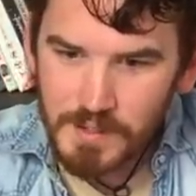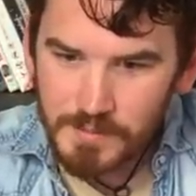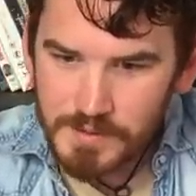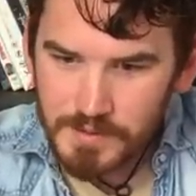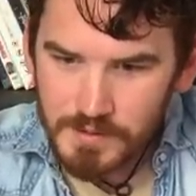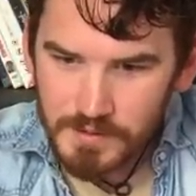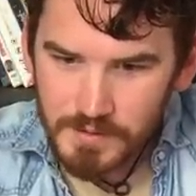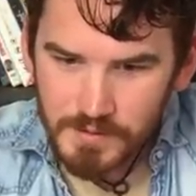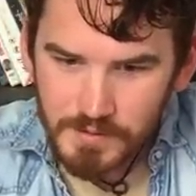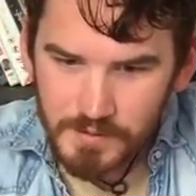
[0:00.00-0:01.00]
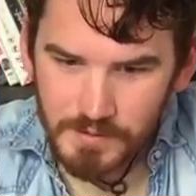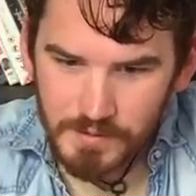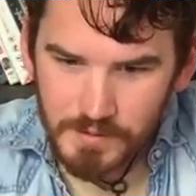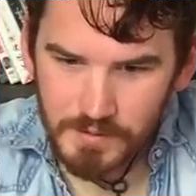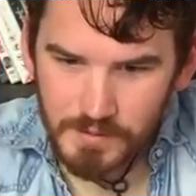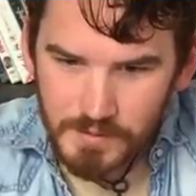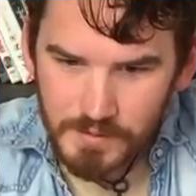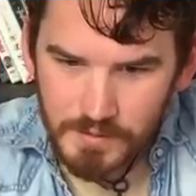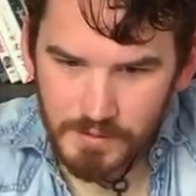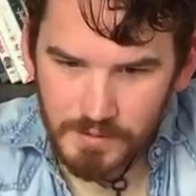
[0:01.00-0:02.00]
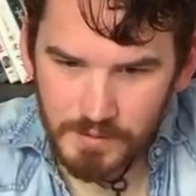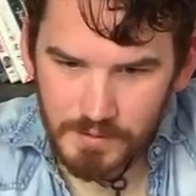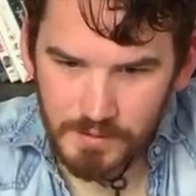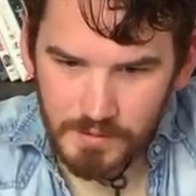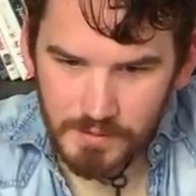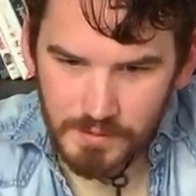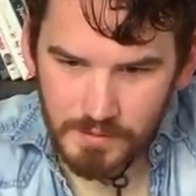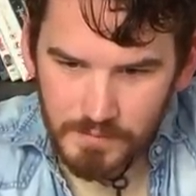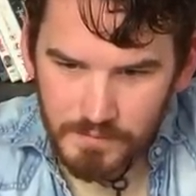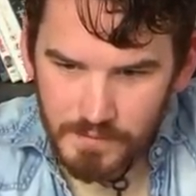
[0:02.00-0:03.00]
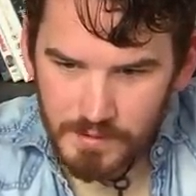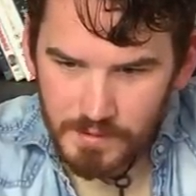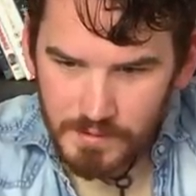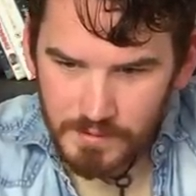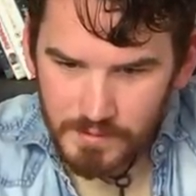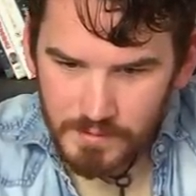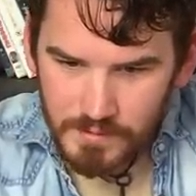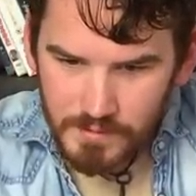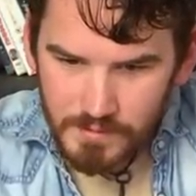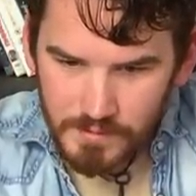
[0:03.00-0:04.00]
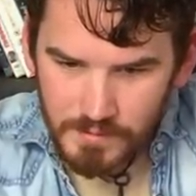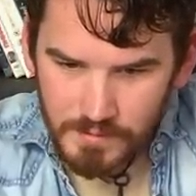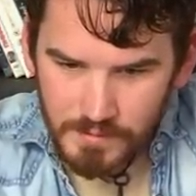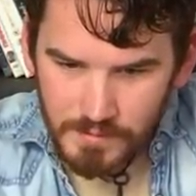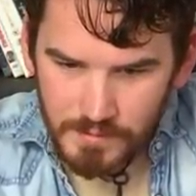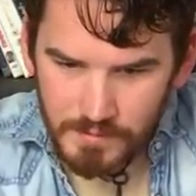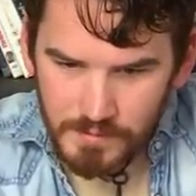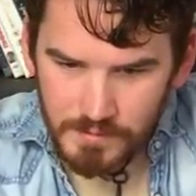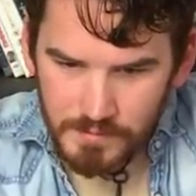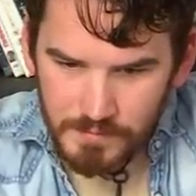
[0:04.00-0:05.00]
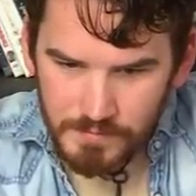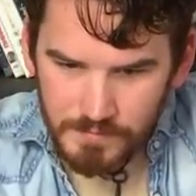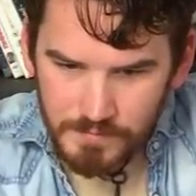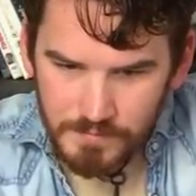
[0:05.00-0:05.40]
[no speech]